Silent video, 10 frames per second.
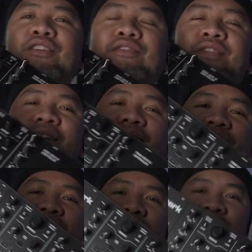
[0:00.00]
of this
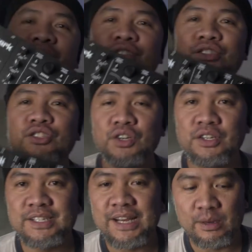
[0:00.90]

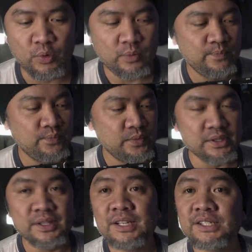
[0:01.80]
turntable. The
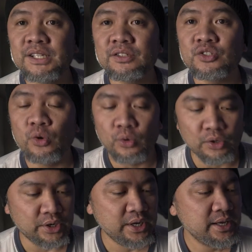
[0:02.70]
DJ
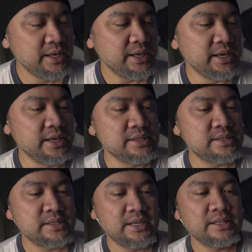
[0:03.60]
controller
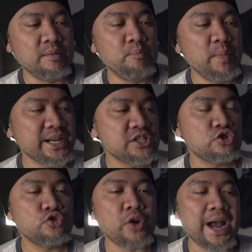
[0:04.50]
is the
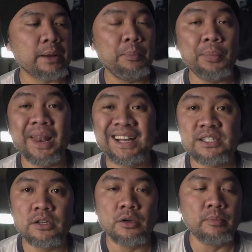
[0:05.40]
Mixtrack
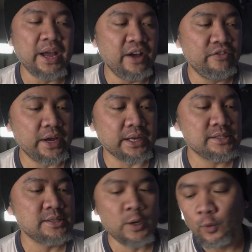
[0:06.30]
Platinum
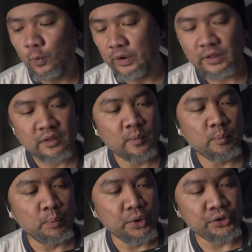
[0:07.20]
FX with
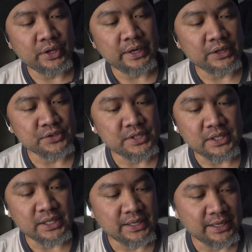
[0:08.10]
built-in
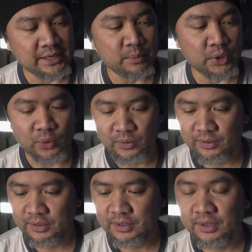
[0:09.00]
LCD in the middle.
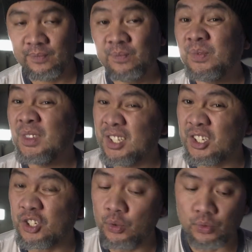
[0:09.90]
This
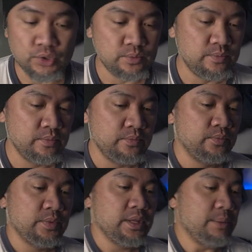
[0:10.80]
is huge.
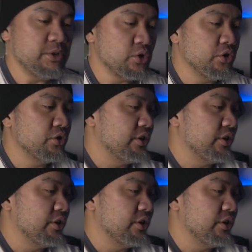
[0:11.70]
Let me show you the